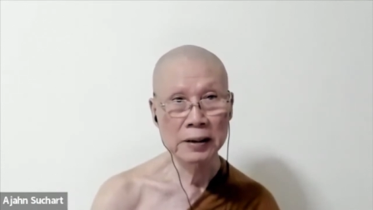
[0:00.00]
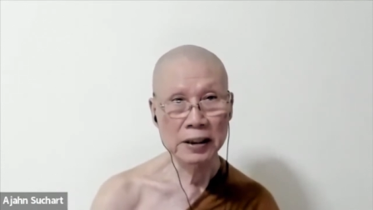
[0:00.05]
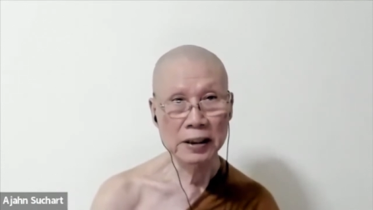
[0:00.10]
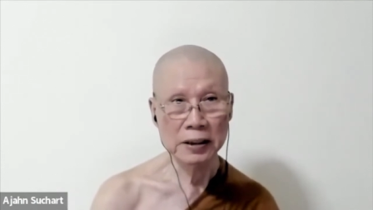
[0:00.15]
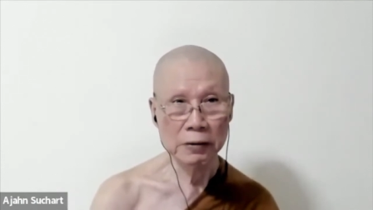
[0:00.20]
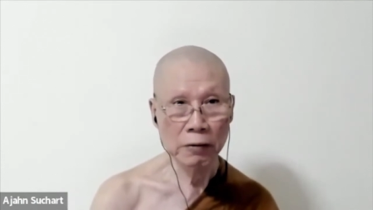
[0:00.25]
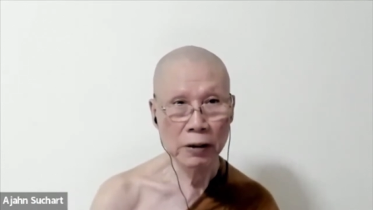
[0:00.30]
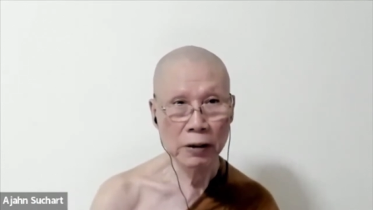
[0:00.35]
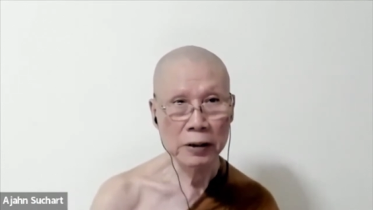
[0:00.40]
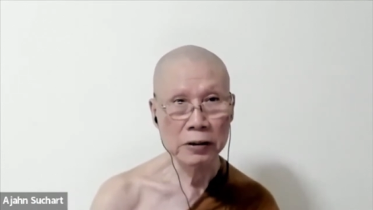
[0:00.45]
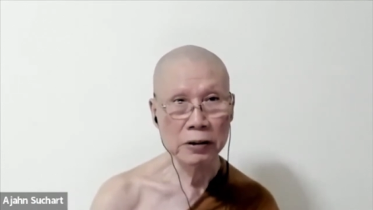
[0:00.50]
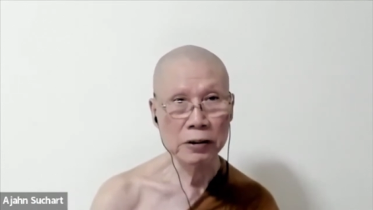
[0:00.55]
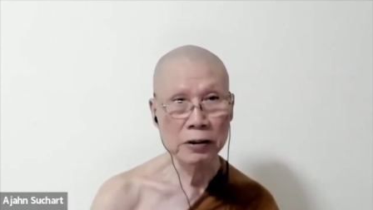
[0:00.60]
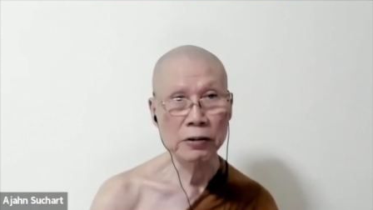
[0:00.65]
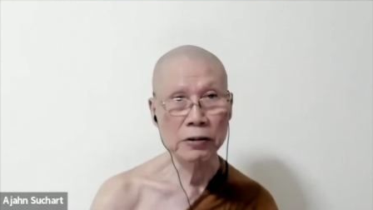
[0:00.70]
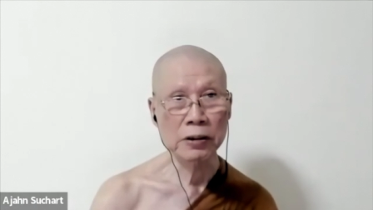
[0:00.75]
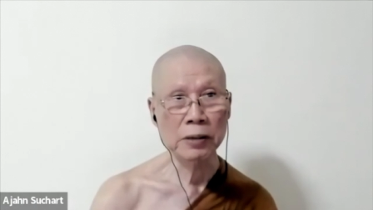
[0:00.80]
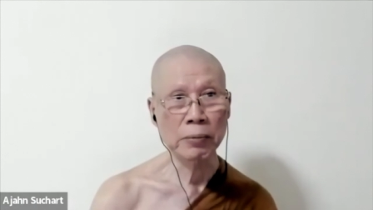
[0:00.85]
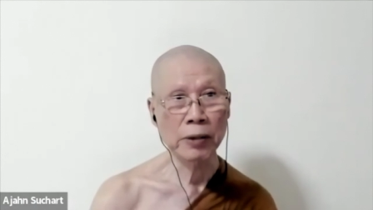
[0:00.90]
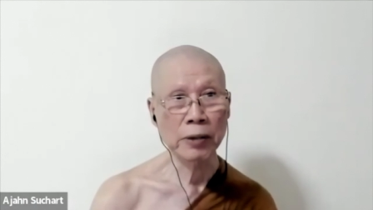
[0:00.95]
Just want to
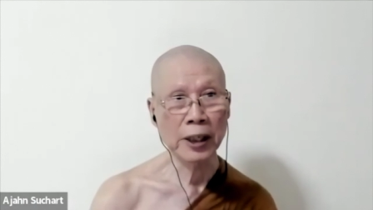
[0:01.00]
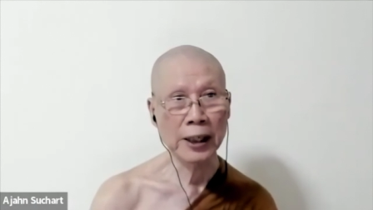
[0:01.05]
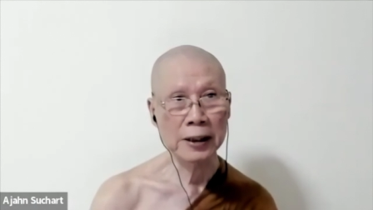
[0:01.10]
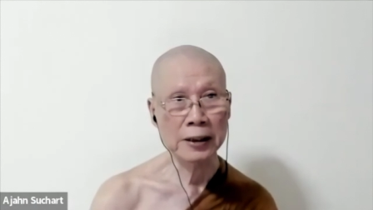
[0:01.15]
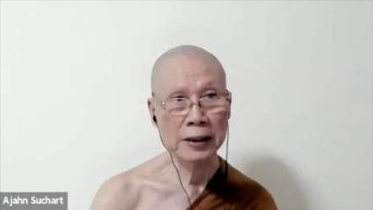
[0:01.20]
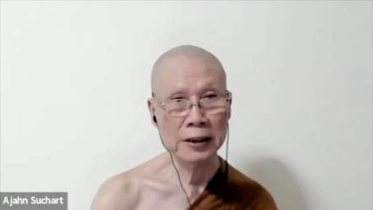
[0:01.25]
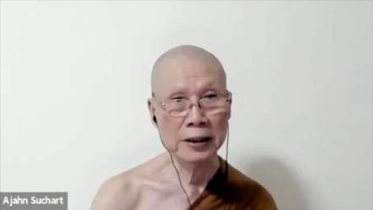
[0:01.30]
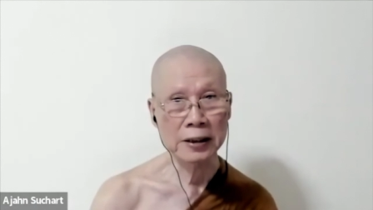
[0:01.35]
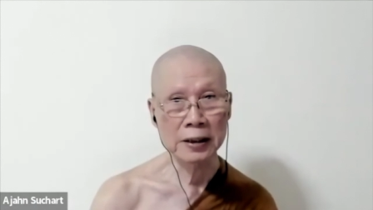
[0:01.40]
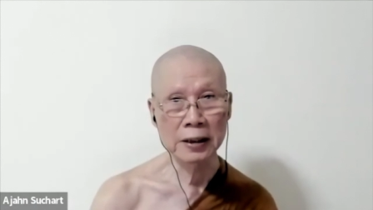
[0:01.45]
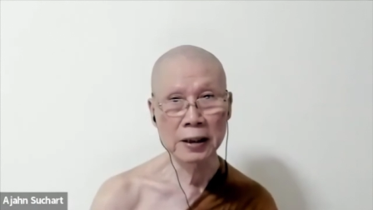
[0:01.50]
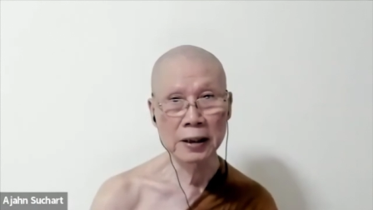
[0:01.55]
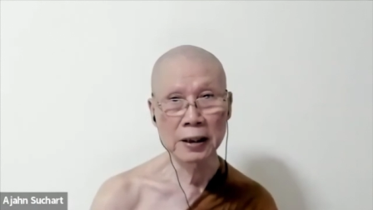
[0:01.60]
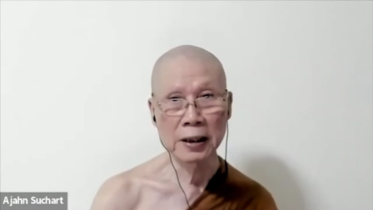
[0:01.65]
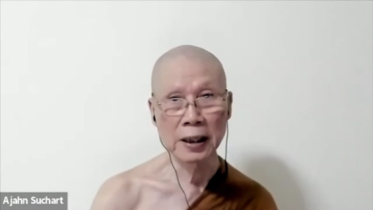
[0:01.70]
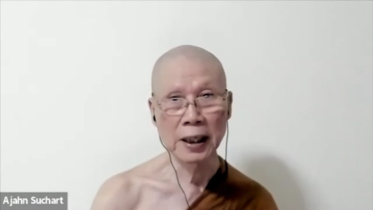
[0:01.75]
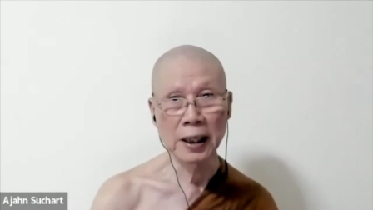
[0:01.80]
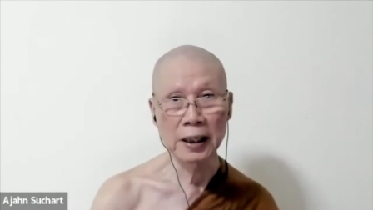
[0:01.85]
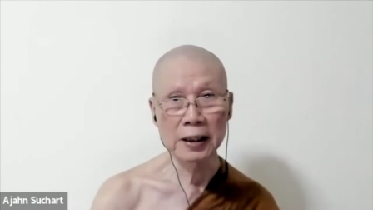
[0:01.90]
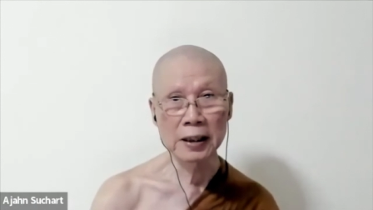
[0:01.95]
do the practice.
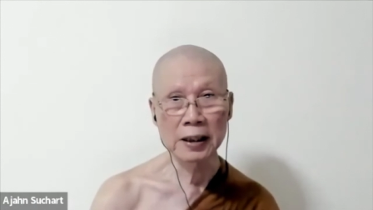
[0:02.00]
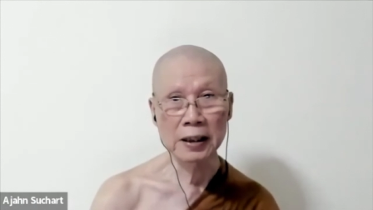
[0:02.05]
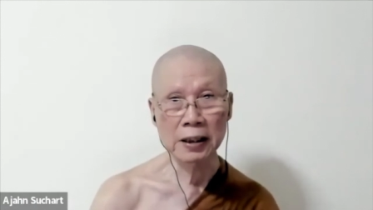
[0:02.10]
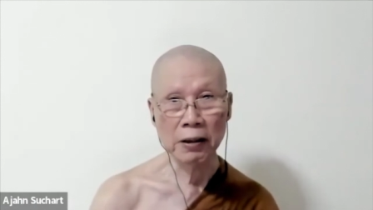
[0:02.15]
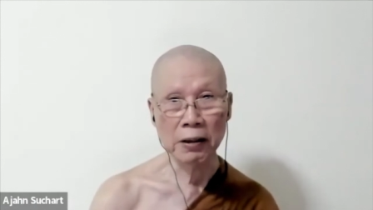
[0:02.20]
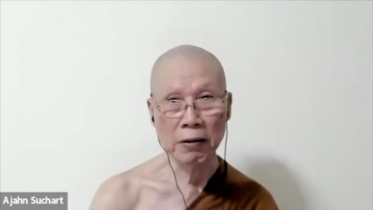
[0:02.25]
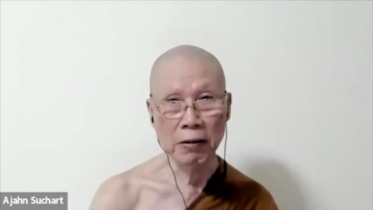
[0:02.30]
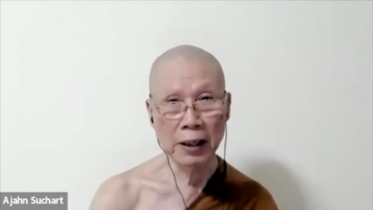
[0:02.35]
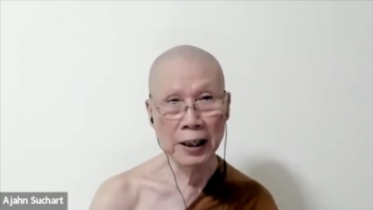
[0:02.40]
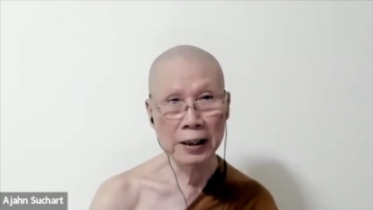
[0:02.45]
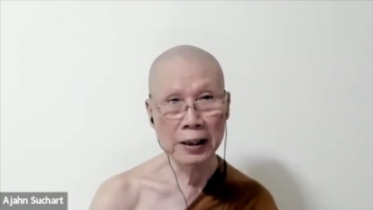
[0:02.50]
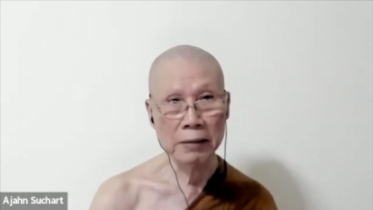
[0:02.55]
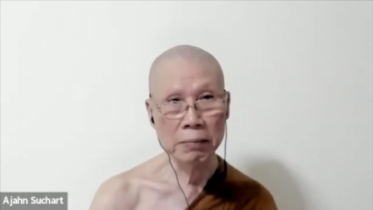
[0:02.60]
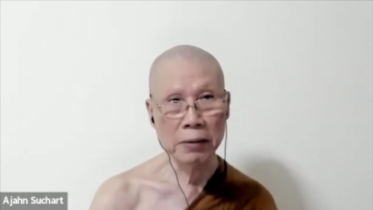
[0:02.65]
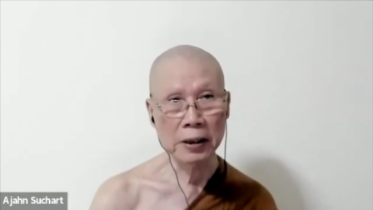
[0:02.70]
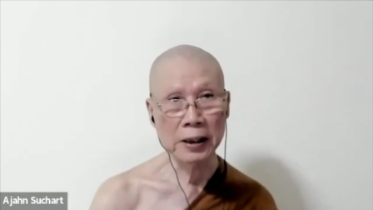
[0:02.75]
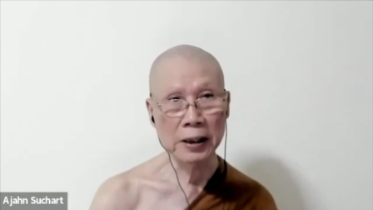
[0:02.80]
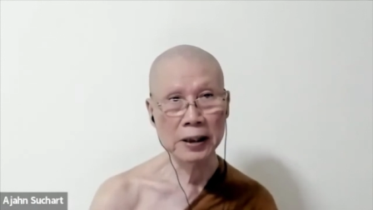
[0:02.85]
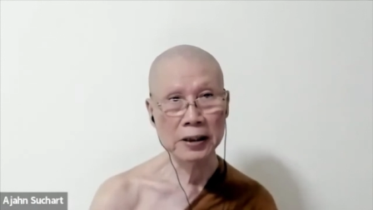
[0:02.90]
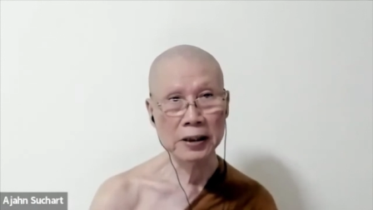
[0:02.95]
I need a
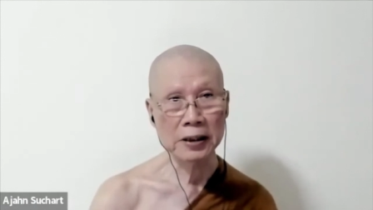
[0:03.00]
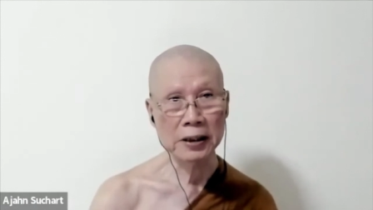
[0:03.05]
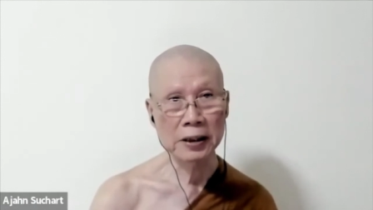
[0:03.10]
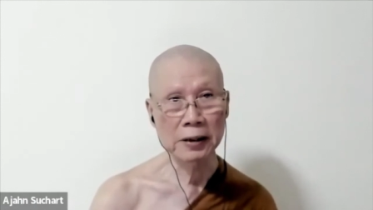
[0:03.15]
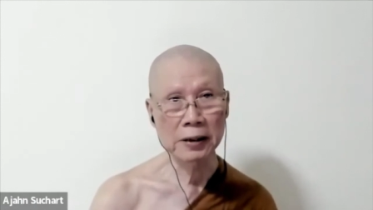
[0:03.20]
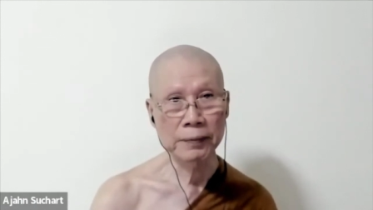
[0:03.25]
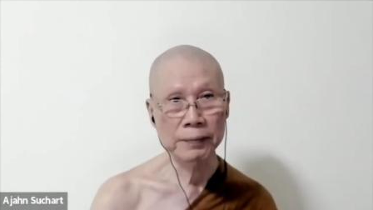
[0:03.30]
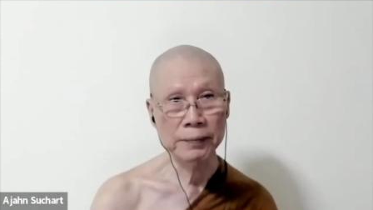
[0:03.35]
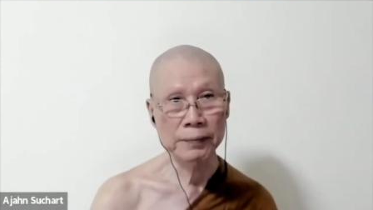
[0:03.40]
quiet place.